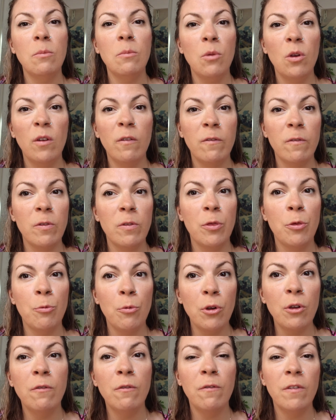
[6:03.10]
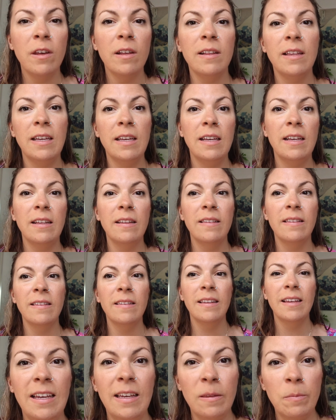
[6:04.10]
move through feelings
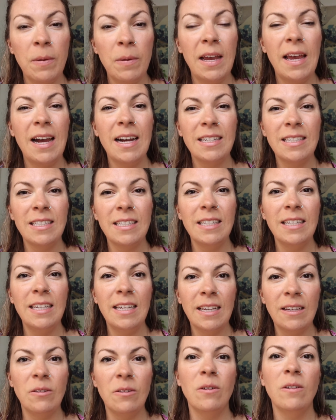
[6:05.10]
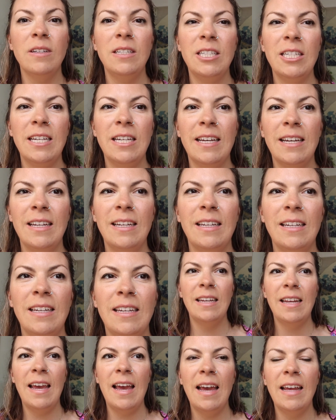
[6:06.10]
is by actually acknowledging it
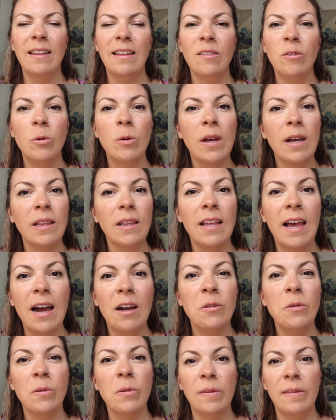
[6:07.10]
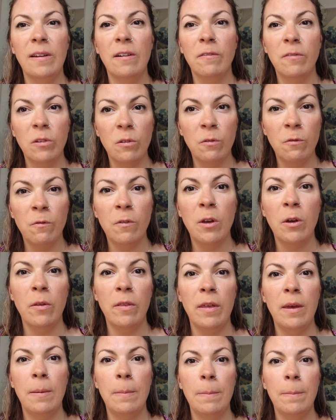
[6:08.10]
and to allow yourself to feel
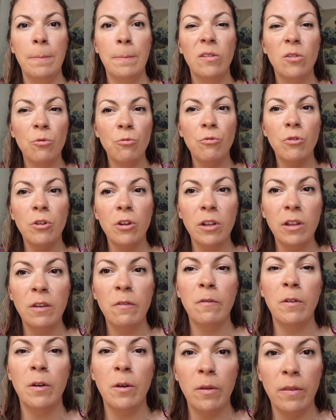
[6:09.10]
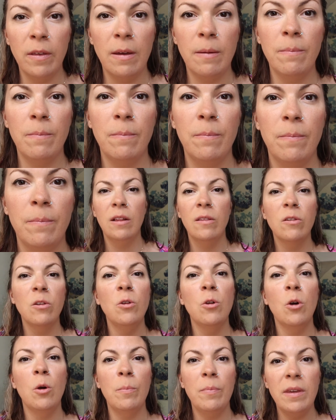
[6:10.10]
them, to really feel them, to
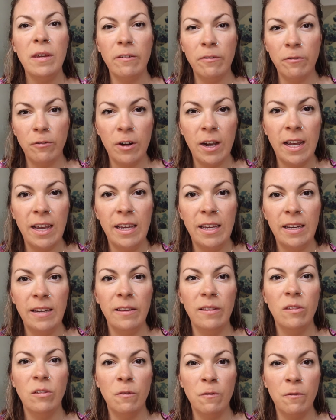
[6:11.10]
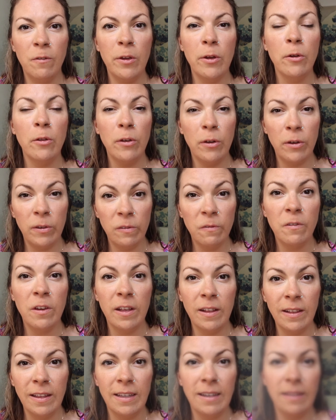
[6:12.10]
not be afraid to feel those
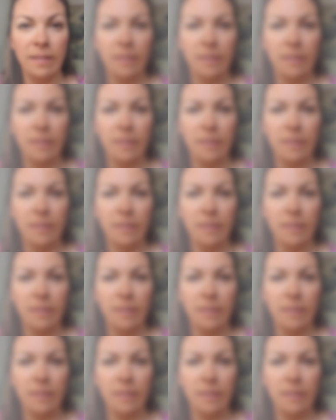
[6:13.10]
feelings.